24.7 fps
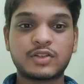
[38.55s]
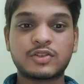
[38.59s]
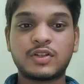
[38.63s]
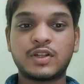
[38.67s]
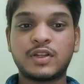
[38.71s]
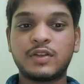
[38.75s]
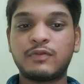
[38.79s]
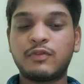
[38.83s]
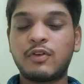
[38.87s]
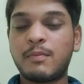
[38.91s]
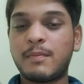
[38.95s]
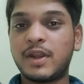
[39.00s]

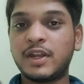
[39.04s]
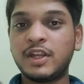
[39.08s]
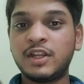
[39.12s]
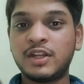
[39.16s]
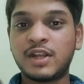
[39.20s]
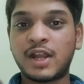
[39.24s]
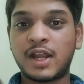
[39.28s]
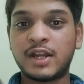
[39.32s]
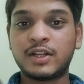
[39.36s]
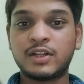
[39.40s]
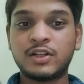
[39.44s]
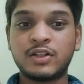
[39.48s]
Actually, for
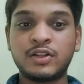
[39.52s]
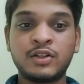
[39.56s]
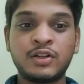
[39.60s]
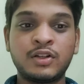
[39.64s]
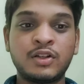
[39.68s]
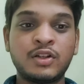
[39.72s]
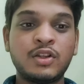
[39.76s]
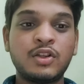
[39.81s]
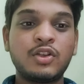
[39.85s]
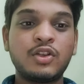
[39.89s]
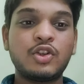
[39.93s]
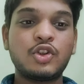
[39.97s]
many
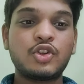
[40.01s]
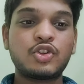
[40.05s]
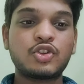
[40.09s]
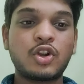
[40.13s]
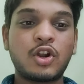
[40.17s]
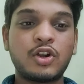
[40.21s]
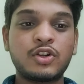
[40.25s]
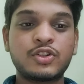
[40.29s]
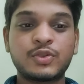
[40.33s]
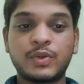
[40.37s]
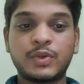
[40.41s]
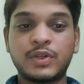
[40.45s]
writers,
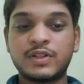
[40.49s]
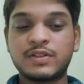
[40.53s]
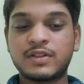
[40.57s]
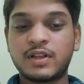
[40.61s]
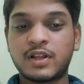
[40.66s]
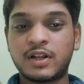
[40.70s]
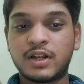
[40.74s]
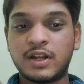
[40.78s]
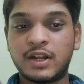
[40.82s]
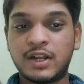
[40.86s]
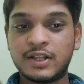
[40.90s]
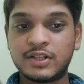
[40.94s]
short
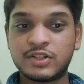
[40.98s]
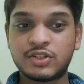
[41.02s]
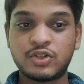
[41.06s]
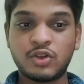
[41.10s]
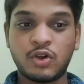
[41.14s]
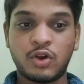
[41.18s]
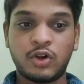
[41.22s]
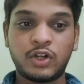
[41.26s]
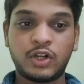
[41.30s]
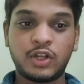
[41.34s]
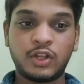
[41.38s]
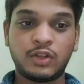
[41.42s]
stories are a less